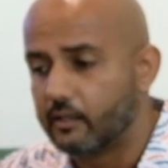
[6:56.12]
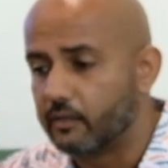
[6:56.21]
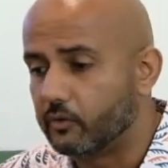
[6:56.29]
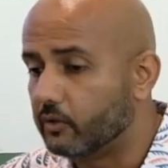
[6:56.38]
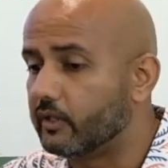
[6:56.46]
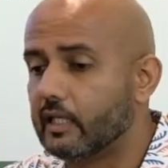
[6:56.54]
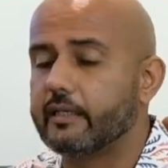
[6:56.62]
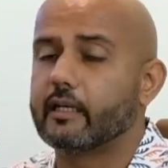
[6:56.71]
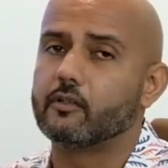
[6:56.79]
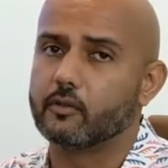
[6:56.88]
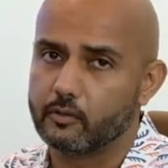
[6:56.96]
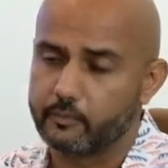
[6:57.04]
You really
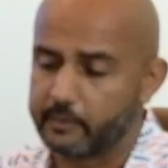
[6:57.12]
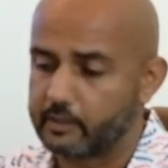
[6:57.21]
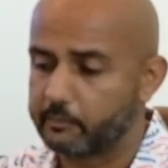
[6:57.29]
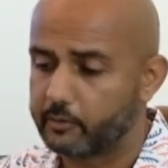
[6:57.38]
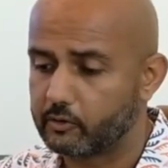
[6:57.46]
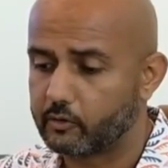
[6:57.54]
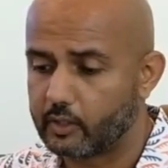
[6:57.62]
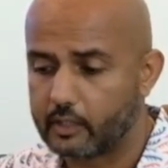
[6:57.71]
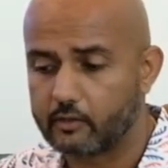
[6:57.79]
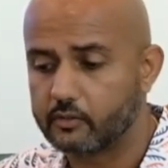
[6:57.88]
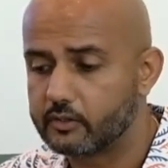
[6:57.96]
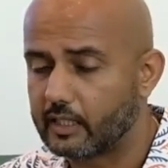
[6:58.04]
can't go with a Perodua
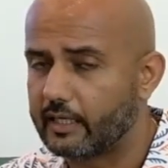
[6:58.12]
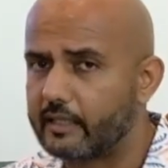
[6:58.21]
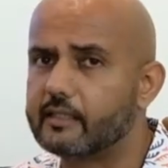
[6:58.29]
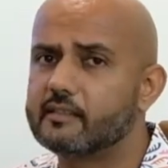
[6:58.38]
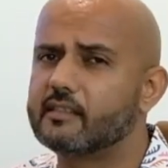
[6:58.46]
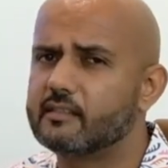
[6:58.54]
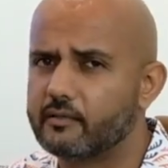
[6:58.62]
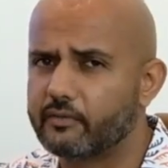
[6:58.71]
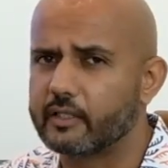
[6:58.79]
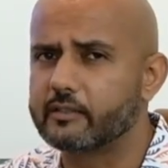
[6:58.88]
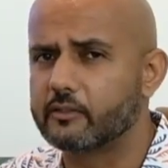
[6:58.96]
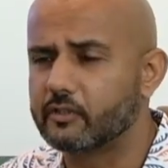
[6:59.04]
Iris, and at
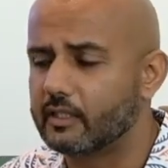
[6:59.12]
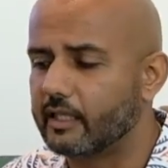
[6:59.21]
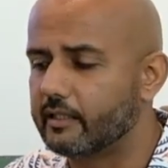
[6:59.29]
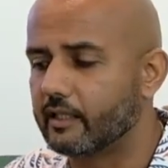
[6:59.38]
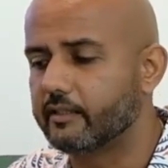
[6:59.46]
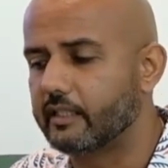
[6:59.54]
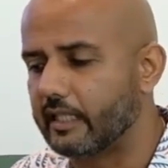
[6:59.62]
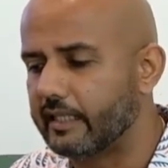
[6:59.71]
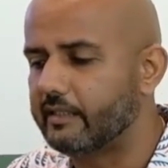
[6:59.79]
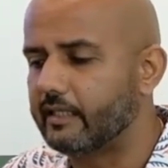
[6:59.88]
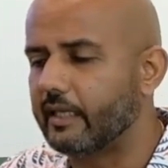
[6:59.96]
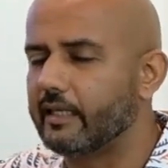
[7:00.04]

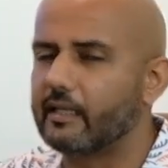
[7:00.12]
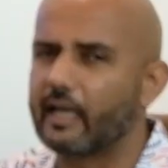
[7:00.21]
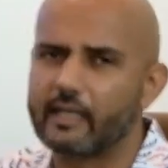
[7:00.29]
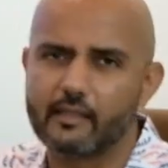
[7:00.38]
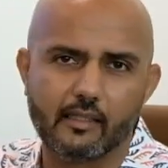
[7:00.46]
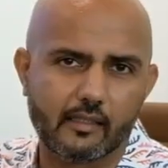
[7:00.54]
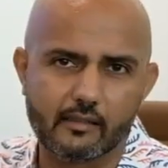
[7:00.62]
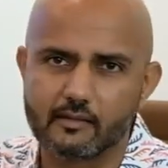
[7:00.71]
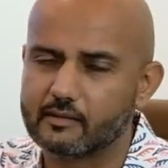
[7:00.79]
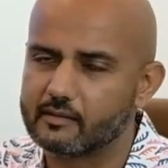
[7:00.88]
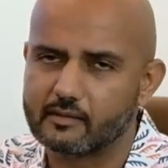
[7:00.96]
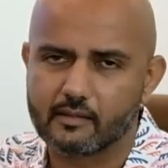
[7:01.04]
65,888, I think it's